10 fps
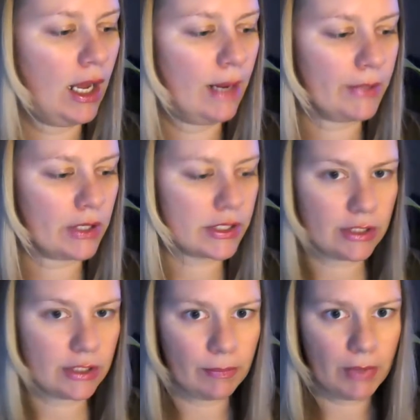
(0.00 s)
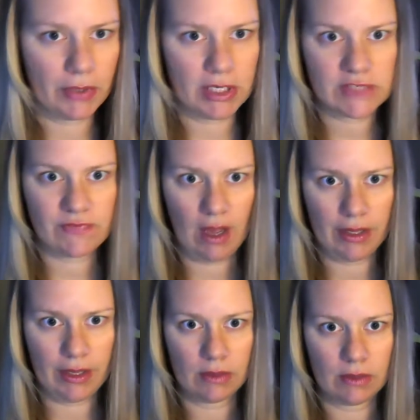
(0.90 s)
Personal bonus
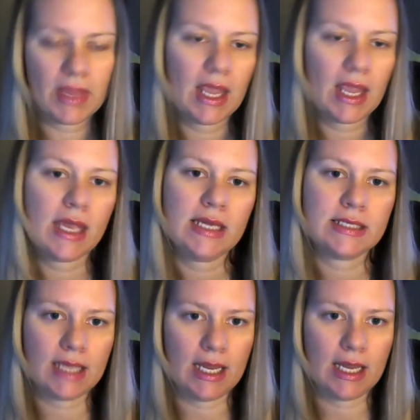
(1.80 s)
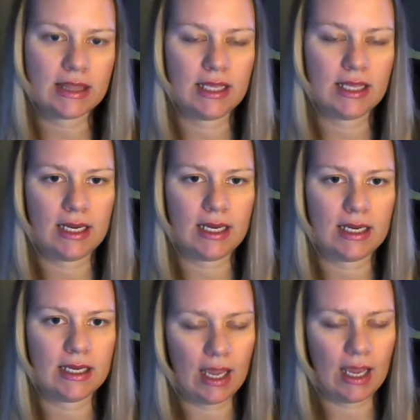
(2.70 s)
volume is anything,
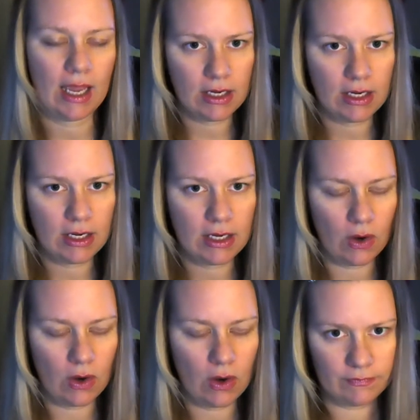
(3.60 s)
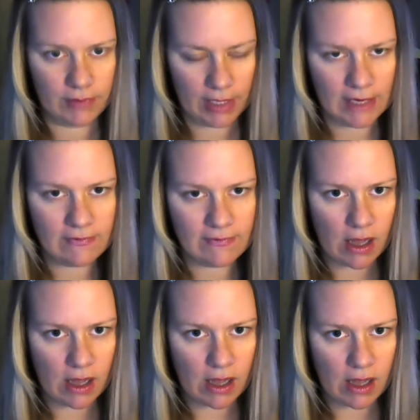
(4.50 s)
any
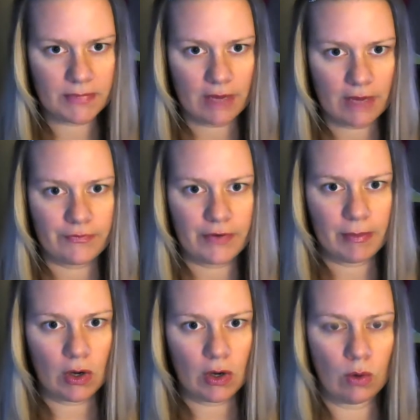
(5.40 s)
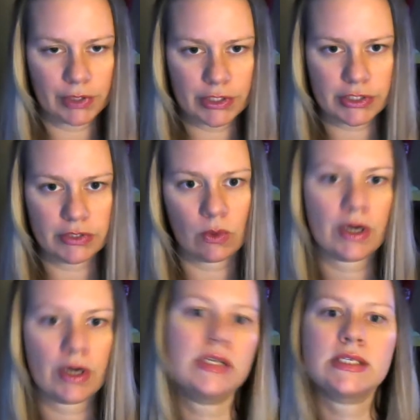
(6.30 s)
volume from your own personal
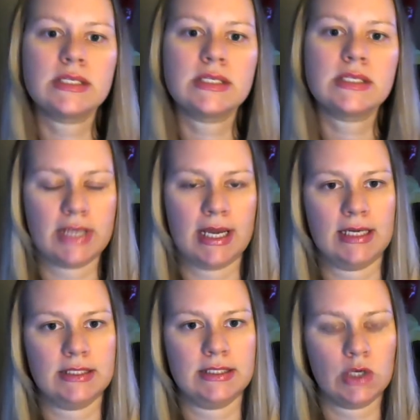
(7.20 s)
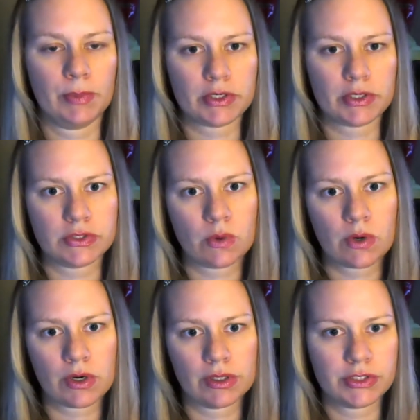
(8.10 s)
orders, such as your personal
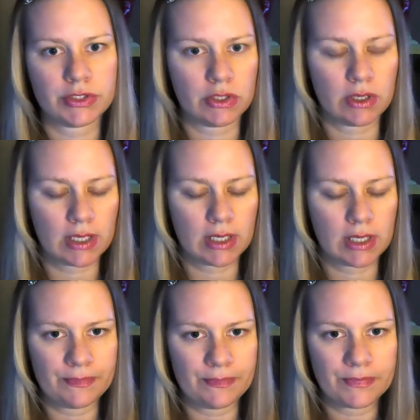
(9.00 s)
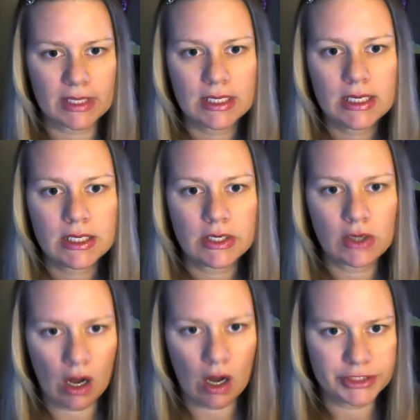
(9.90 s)
orders, your
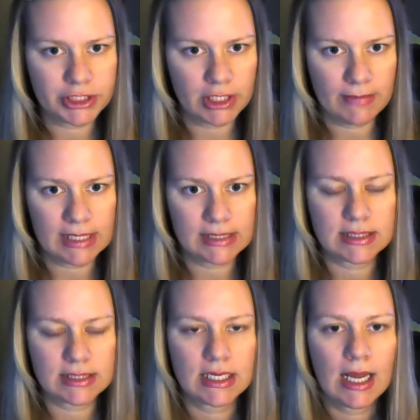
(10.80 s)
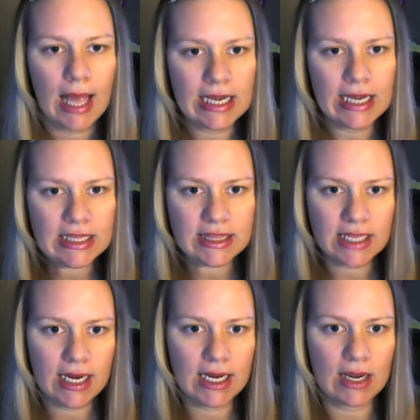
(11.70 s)
auto shipment, anything,